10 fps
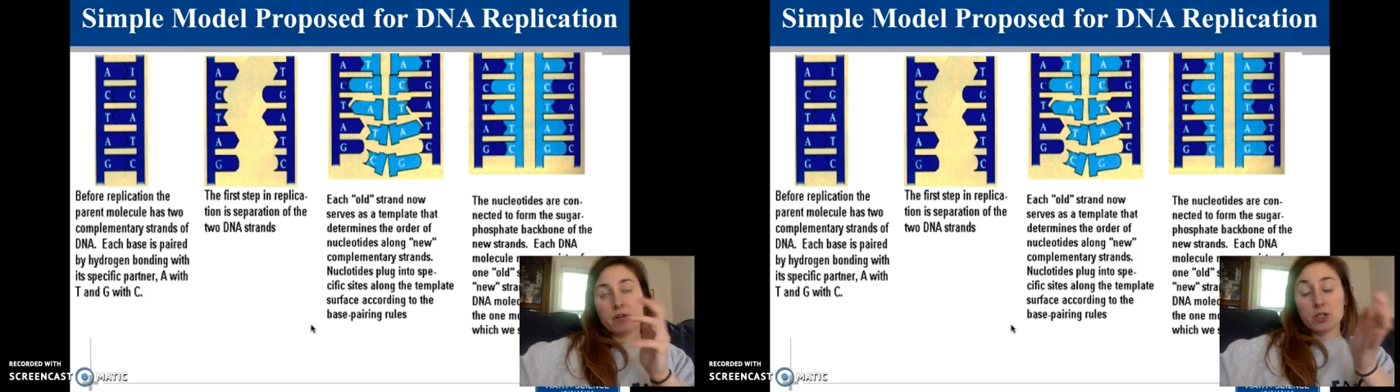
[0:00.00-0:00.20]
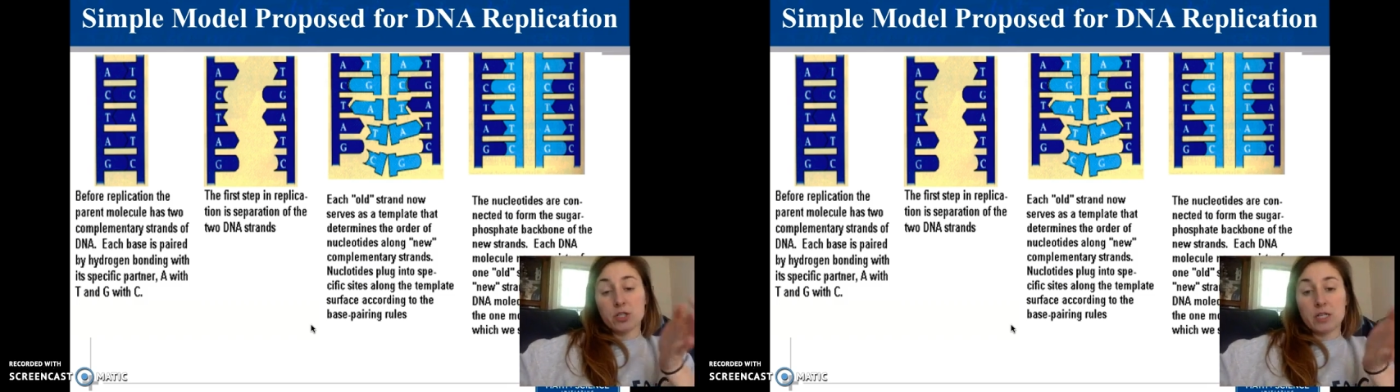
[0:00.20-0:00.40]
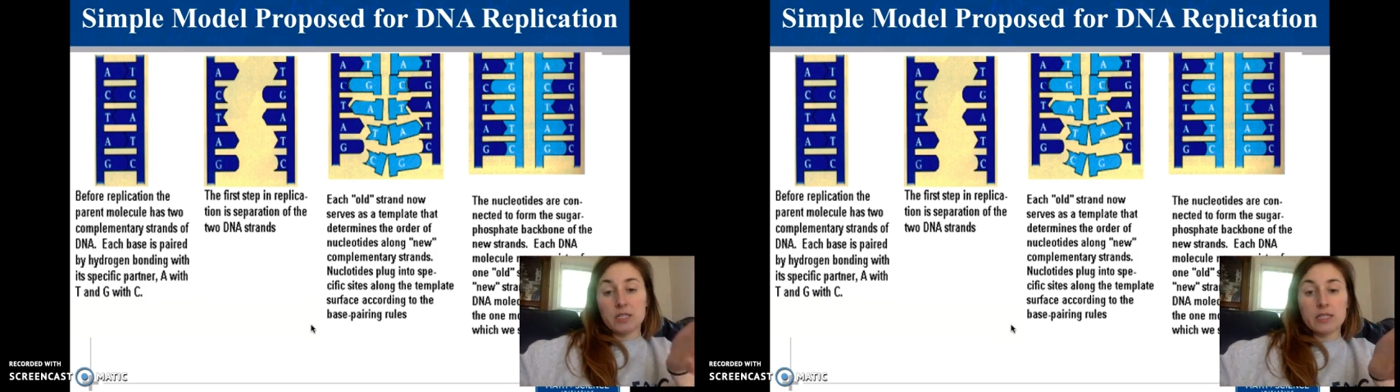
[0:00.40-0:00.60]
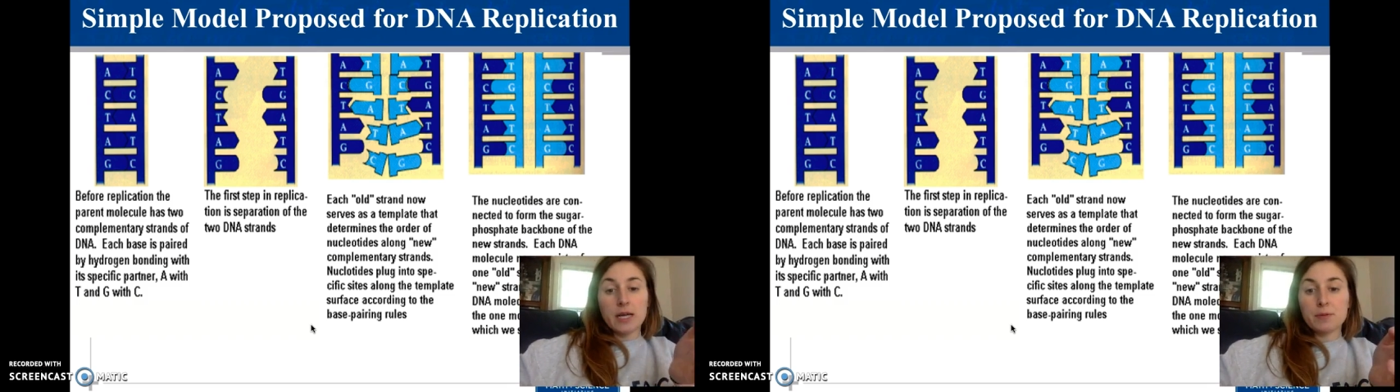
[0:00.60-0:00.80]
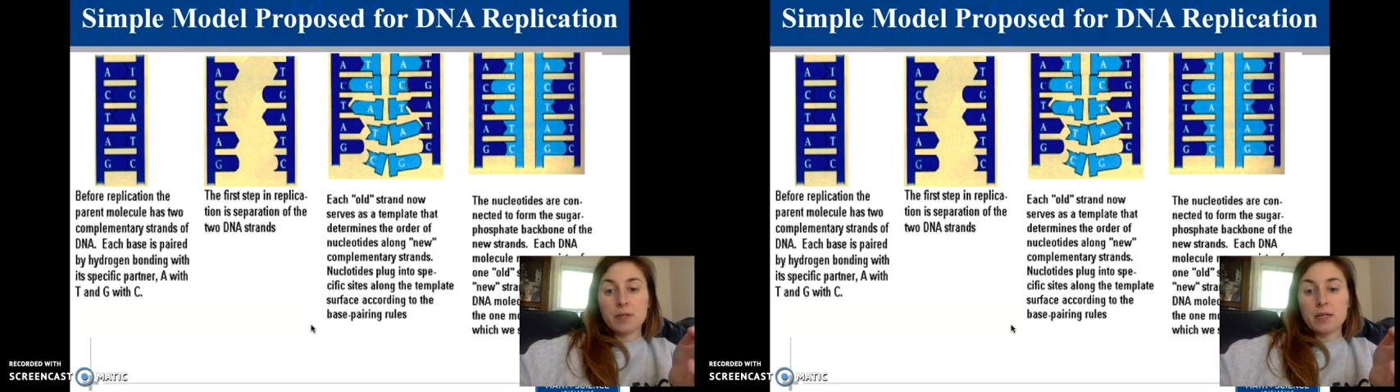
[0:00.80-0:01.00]
functioned as a
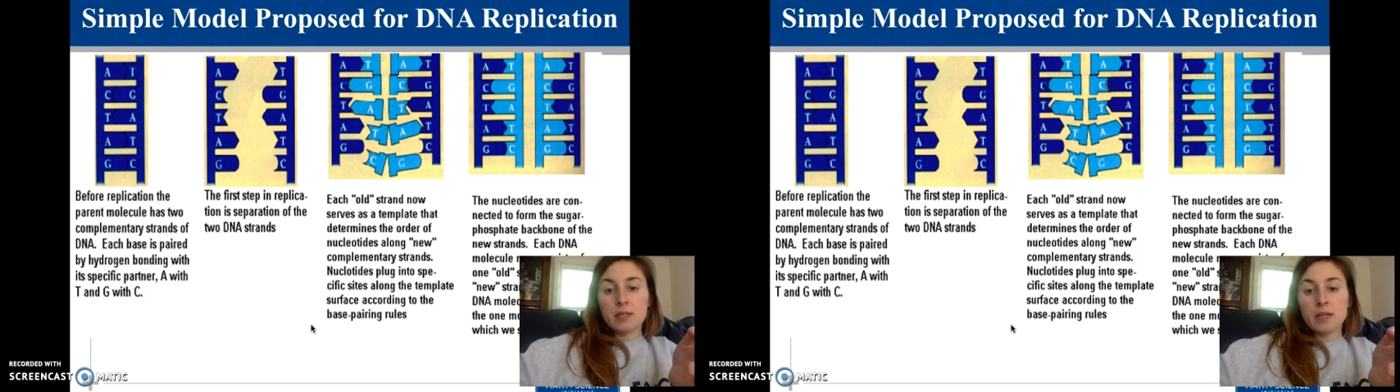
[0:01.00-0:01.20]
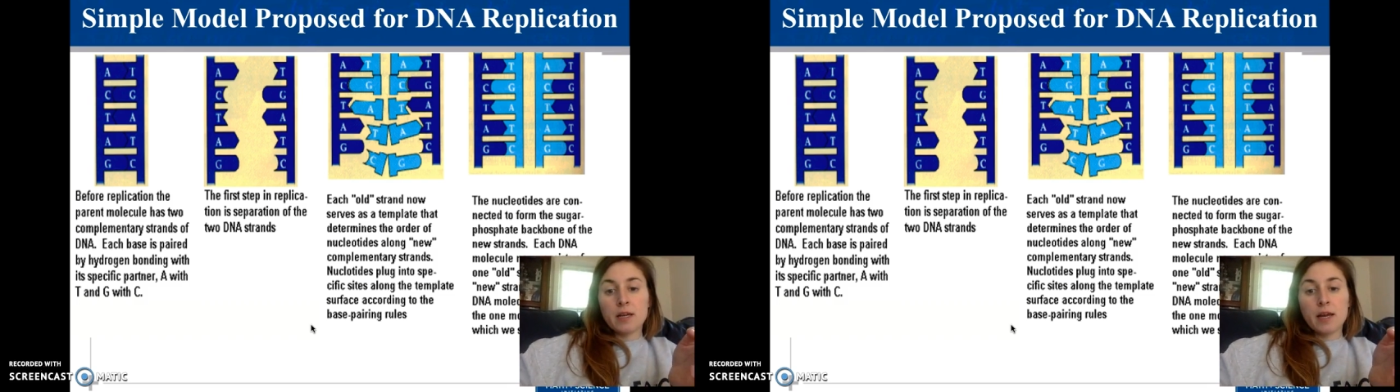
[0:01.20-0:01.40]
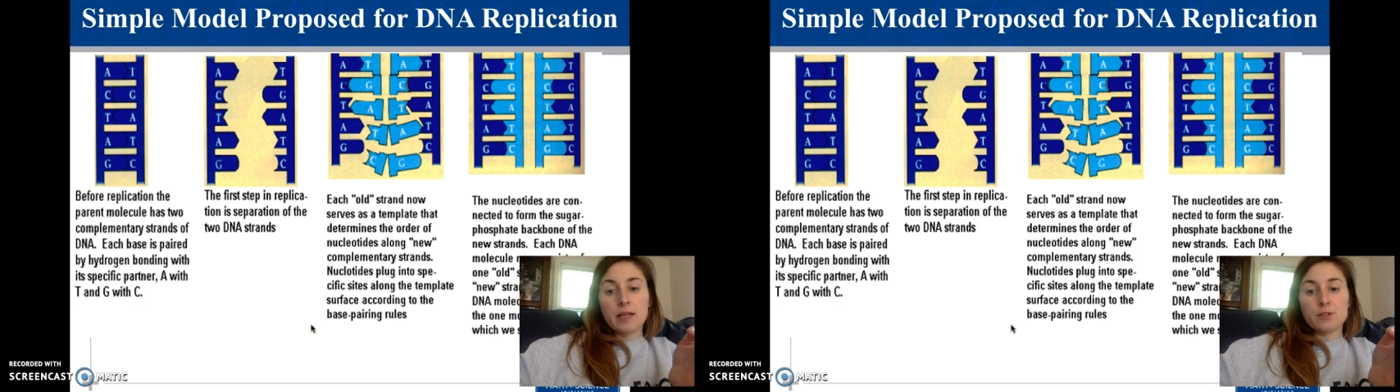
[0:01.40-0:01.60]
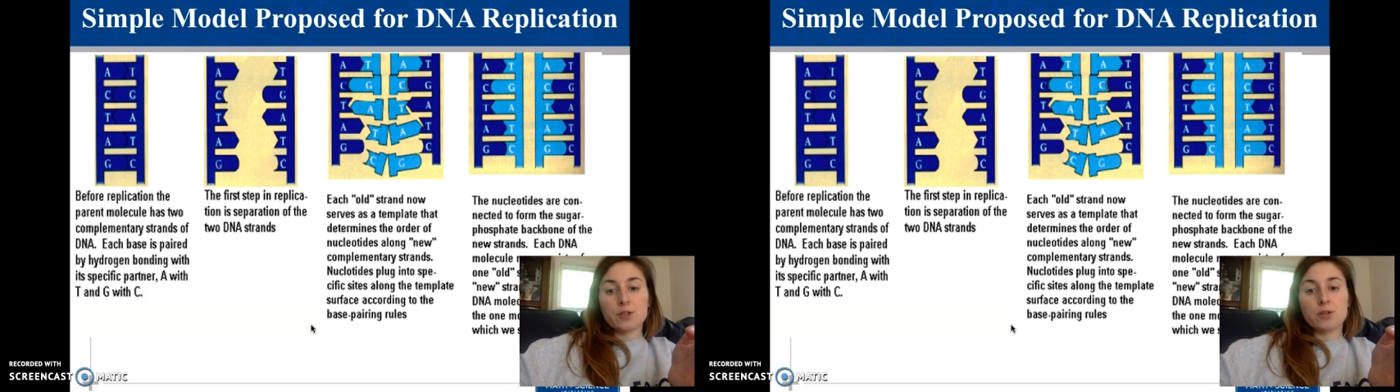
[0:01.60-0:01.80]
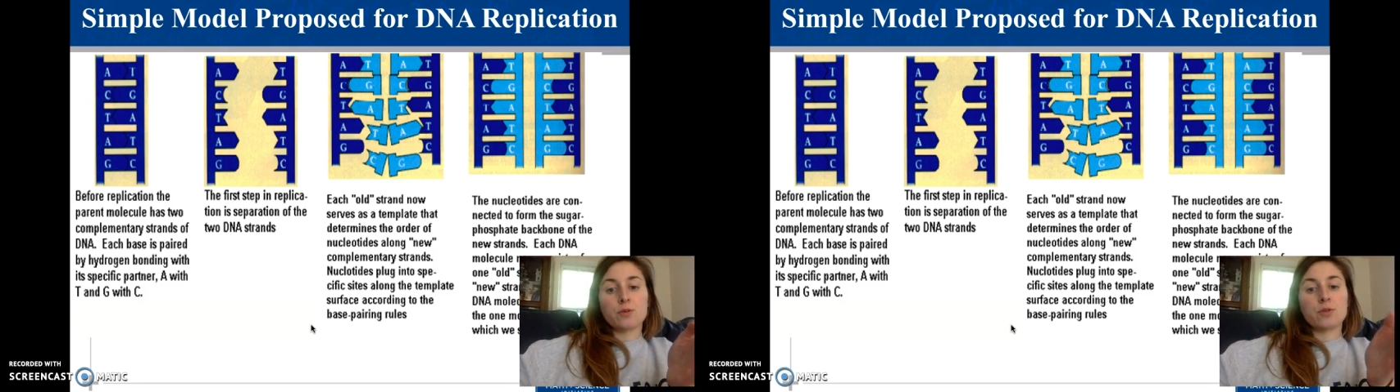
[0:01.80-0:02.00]
template, and
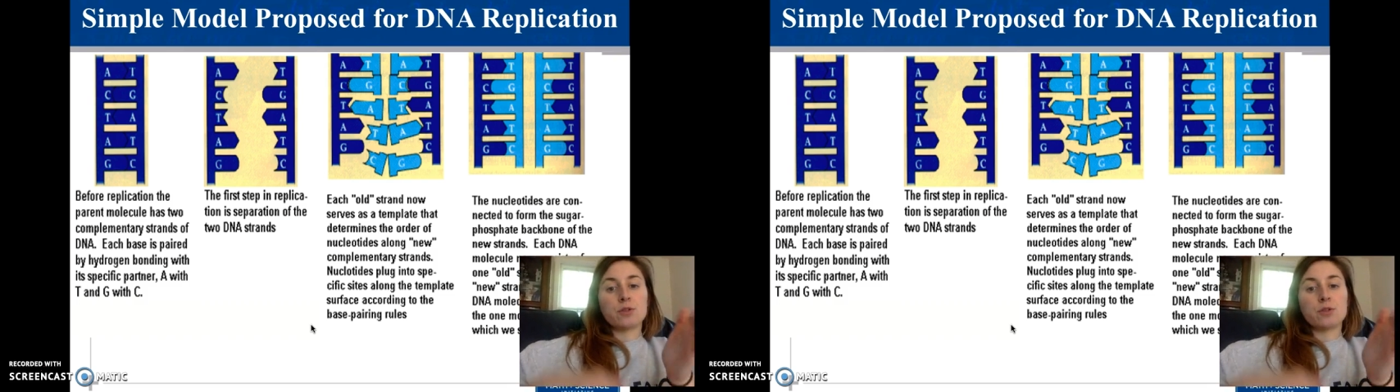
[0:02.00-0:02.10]
so the